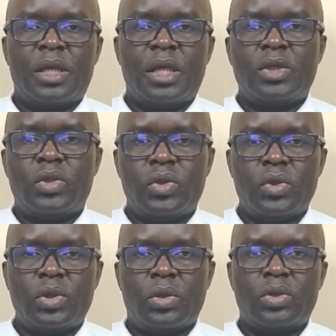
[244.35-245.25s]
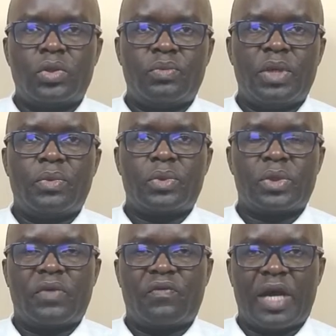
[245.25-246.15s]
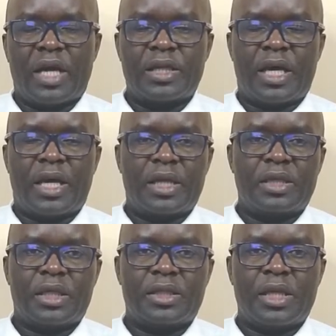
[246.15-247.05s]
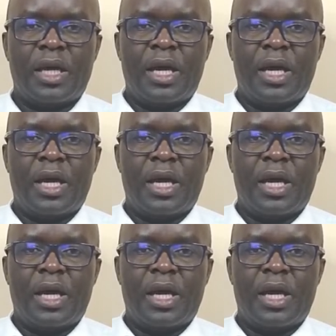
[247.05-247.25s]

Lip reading: into union to be able to safeguard their interest.